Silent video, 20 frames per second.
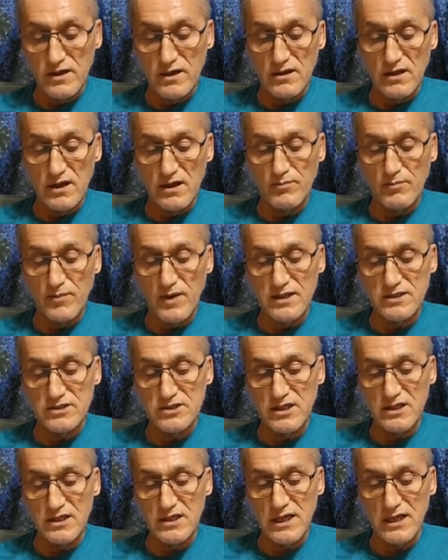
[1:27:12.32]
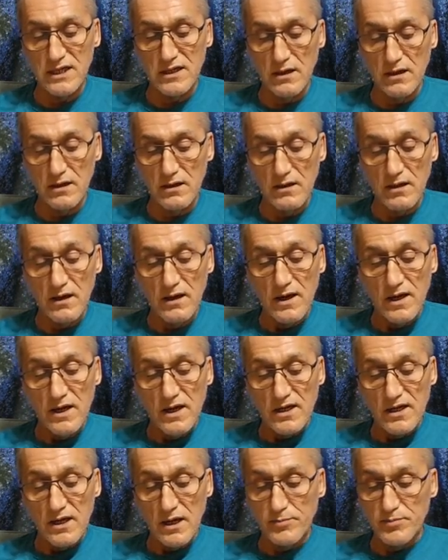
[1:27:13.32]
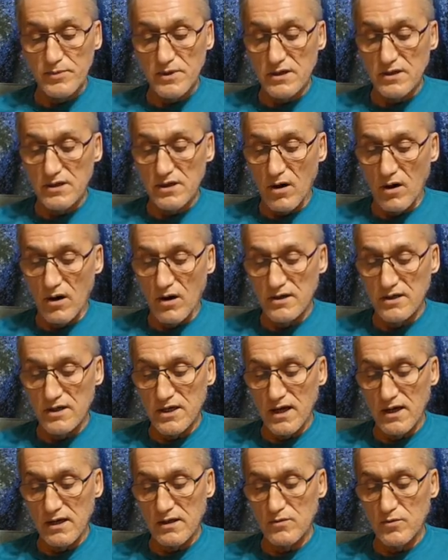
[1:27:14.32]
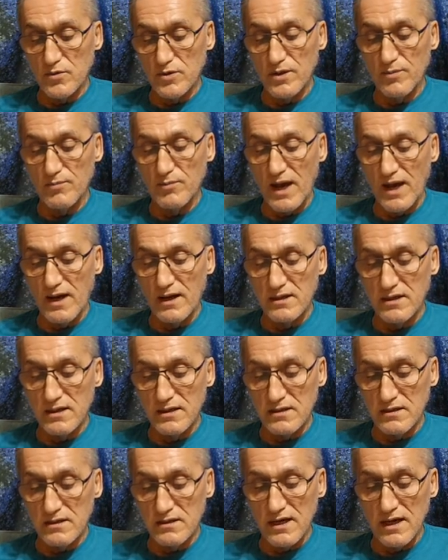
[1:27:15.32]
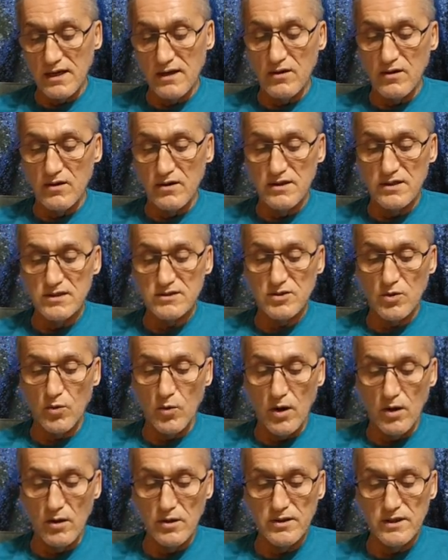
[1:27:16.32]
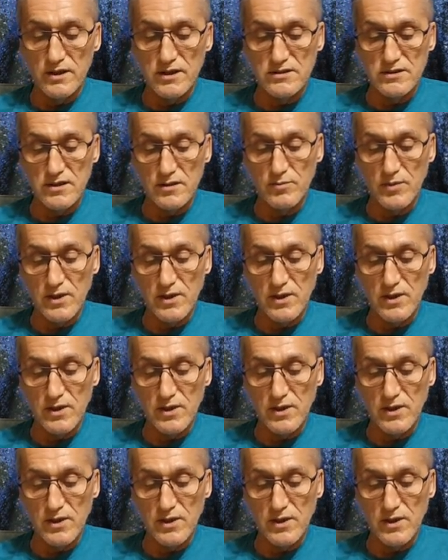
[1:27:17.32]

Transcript: All their help and radiation is forever a free gift of love.